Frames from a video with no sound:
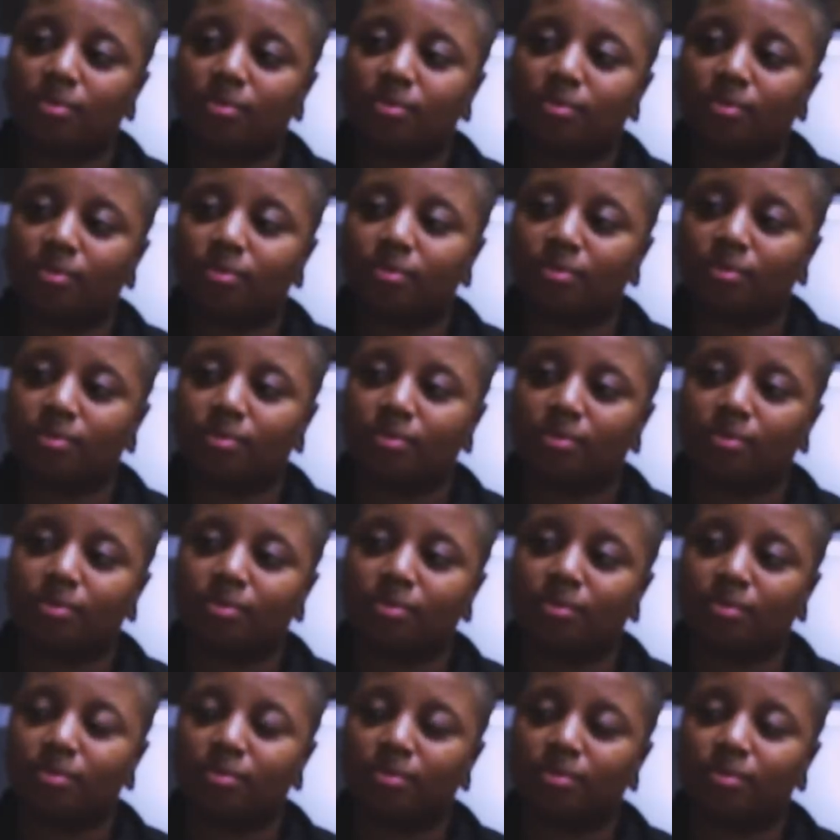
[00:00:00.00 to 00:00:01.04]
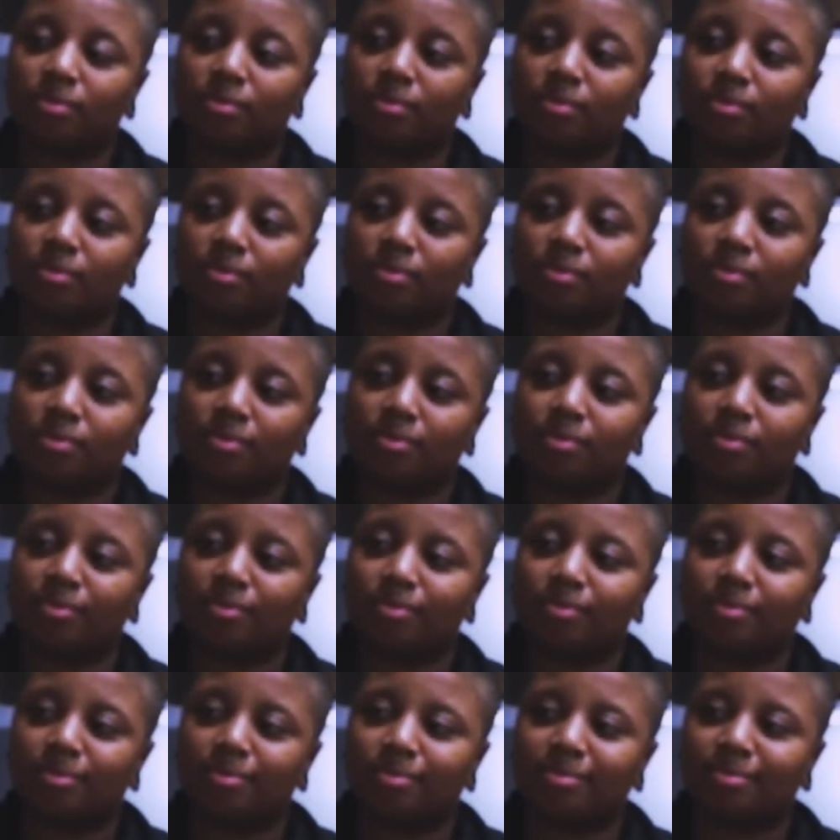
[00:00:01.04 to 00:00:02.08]

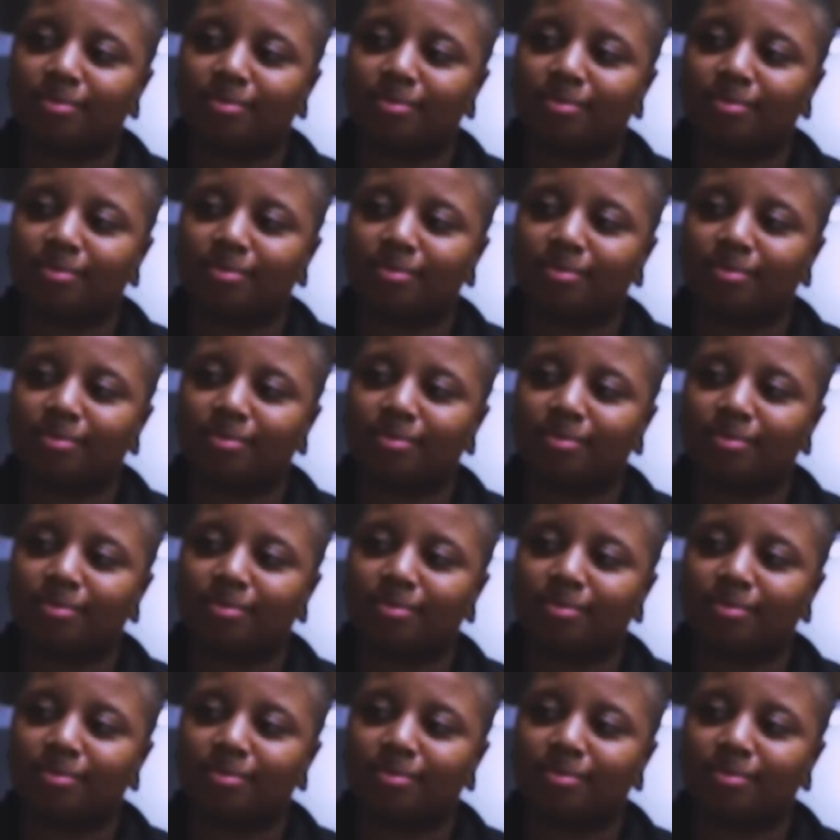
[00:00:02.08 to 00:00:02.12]
This person isn't speaking.